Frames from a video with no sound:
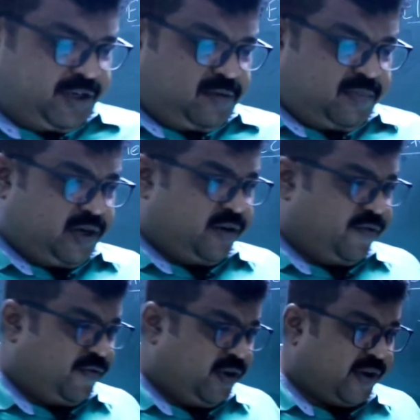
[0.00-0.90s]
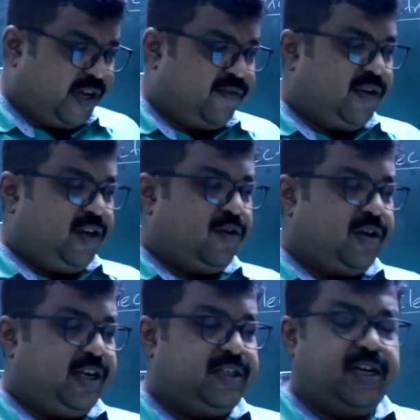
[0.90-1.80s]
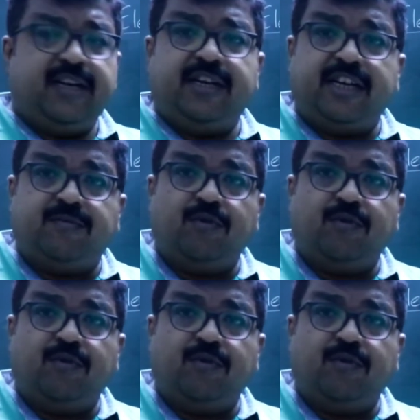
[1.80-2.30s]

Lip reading: page number 55 in your NCERT